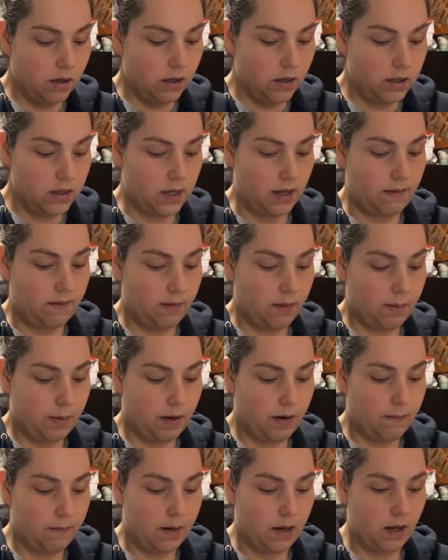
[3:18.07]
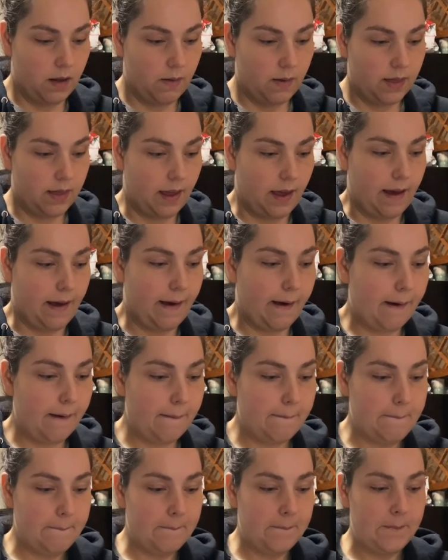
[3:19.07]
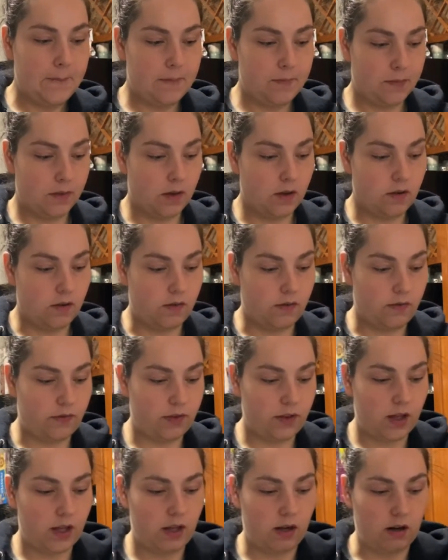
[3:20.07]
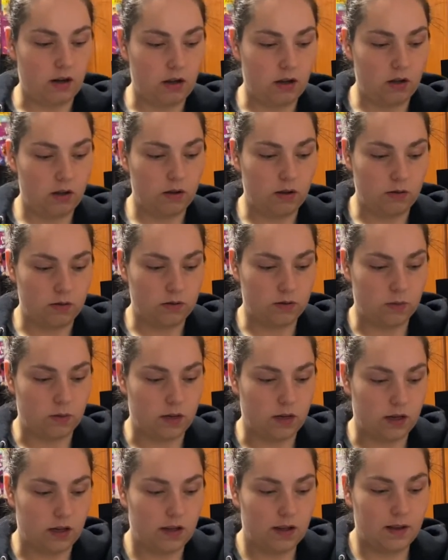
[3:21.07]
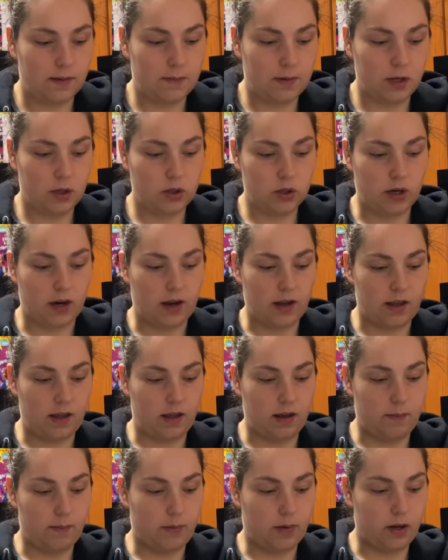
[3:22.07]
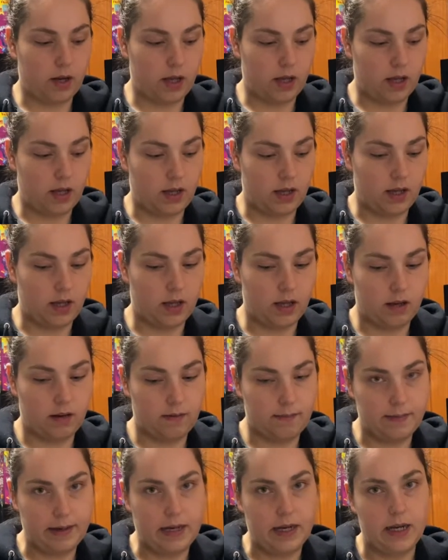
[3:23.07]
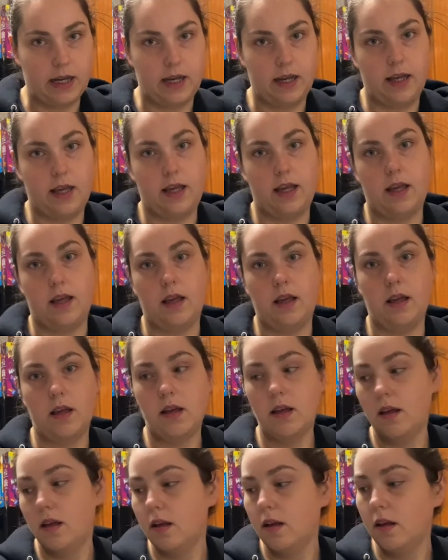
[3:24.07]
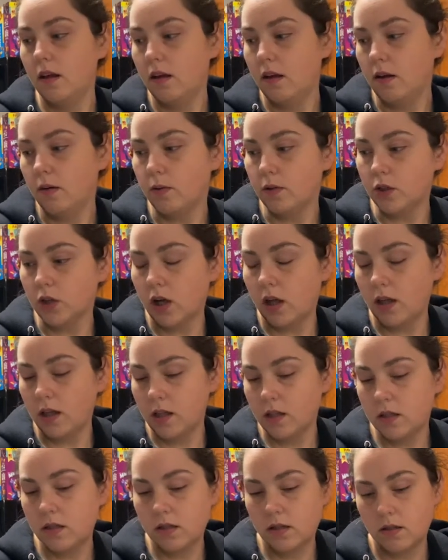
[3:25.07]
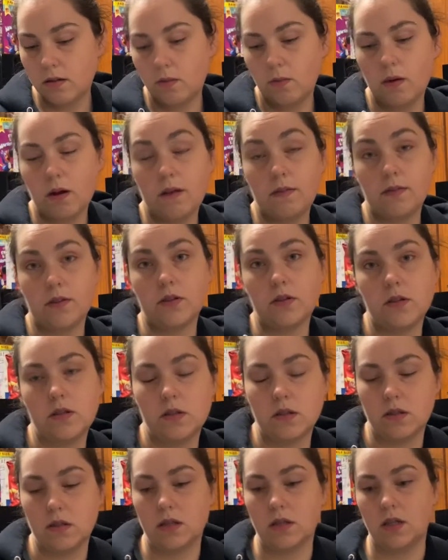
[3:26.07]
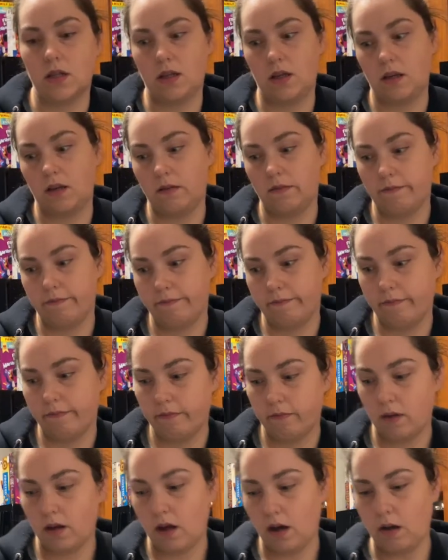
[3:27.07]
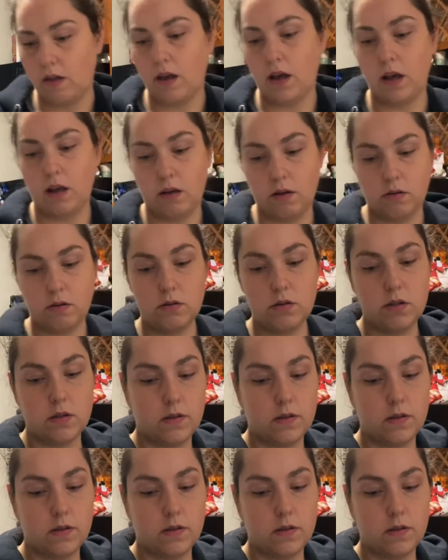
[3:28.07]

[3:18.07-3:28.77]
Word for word: saved a bit of money with that. Hopefully it all goes well. I'm gonna try and put it in my, what you call it? Waffles and see how that goes.